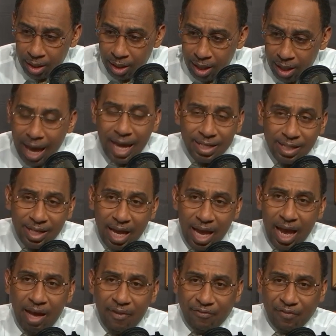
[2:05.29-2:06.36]
As the
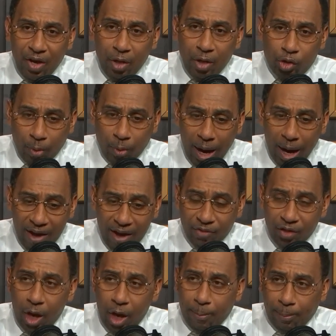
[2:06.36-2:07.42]
NFL
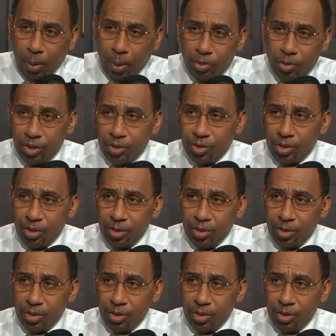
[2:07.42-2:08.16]
draft approaches,